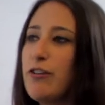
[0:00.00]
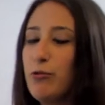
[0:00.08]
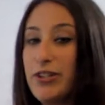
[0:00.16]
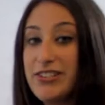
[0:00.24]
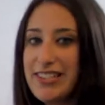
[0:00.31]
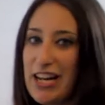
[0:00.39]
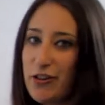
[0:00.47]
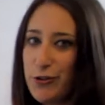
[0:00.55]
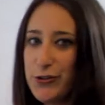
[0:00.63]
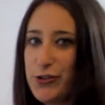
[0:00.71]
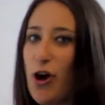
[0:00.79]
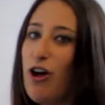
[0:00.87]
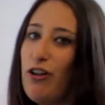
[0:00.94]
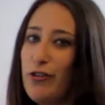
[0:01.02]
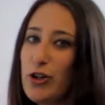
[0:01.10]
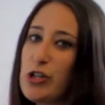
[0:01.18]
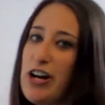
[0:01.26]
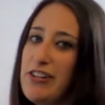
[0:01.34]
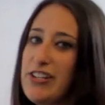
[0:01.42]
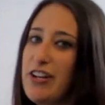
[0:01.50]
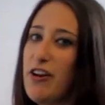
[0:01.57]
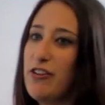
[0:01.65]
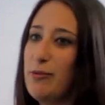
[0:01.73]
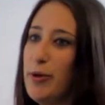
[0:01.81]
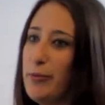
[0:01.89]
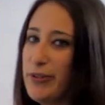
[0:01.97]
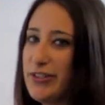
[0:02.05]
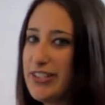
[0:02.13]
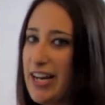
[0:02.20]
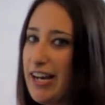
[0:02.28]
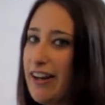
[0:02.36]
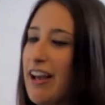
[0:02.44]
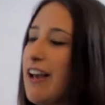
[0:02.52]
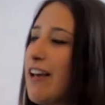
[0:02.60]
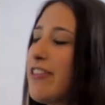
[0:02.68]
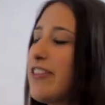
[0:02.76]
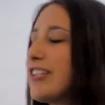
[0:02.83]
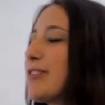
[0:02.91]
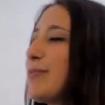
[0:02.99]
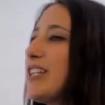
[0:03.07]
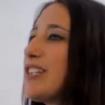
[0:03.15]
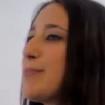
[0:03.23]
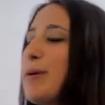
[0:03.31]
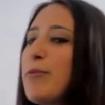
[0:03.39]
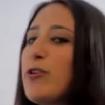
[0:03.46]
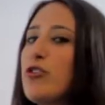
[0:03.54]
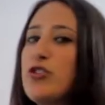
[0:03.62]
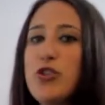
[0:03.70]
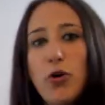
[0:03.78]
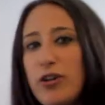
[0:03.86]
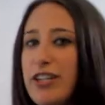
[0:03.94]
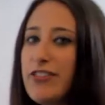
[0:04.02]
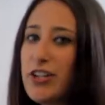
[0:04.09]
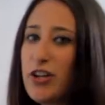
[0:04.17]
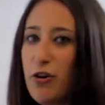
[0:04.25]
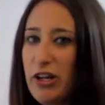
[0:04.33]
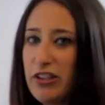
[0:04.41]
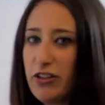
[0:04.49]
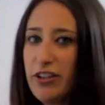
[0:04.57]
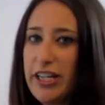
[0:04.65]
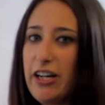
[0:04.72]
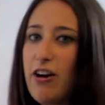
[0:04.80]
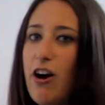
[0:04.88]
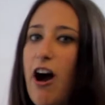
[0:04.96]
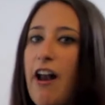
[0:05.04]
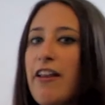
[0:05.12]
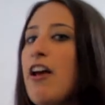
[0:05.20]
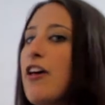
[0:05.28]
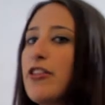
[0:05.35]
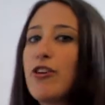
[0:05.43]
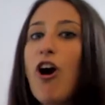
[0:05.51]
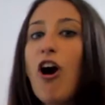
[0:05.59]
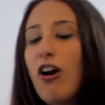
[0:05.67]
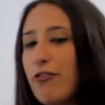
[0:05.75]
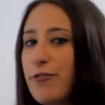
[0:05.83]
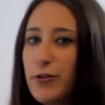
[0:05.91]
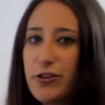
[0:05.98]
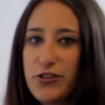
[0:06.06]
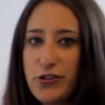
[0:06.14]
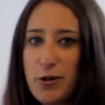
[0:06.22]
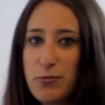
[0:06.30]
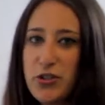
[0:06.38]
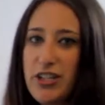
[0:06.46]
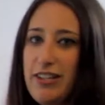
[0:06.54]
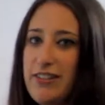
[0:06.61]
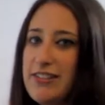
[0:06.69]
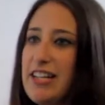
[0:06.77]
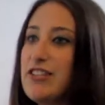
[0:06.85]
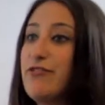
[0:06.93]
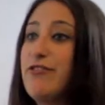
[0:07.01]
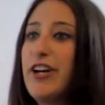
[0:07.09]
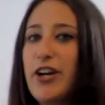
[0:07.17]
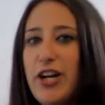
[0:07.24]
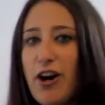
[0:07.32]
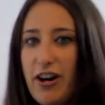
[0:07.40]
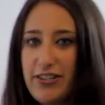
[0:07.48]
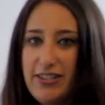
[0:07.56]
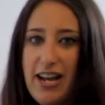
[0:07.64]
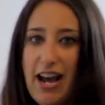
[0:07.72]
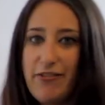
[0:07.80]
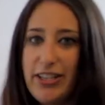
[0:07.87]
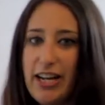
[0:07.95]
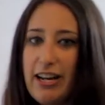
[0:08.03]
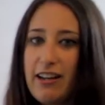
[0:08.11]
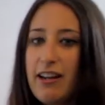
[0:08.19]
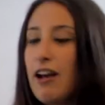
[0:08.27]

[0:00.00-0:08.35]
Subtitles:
recycles all of their content on their mobile site. This means people don't even know what they're clicking on, there aren't full descriptions, it's very hard to navigate.